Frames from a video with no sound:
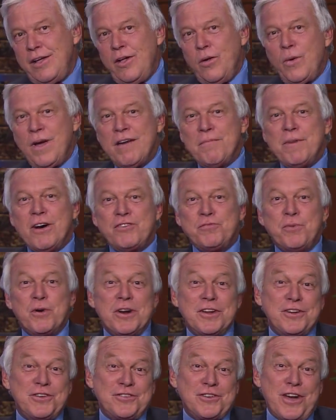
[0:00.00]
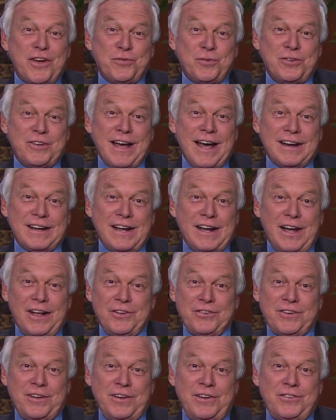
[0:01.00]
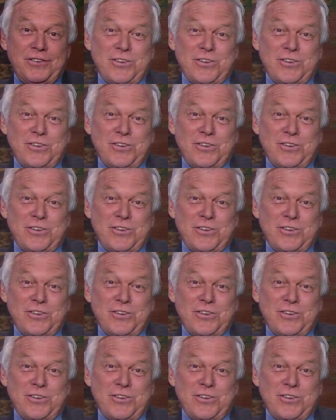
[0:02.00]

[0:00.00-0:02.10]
We have much more to discuss with Todd Gogolski,